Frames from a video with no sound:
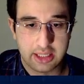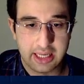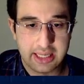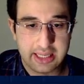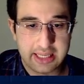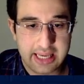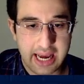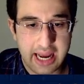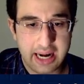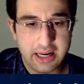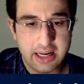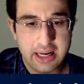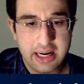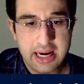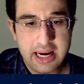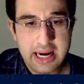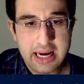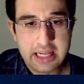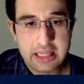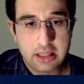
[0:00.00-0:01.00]
Again,
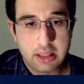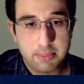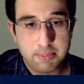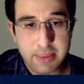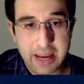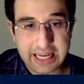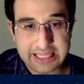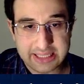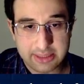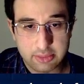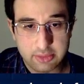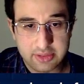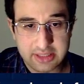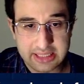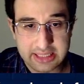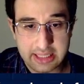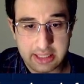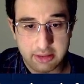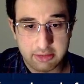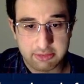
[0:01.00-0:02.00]
the best move
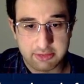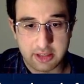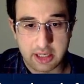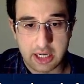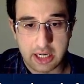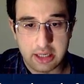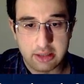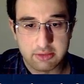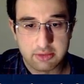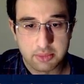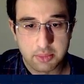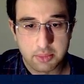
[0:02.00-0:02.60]
is e5.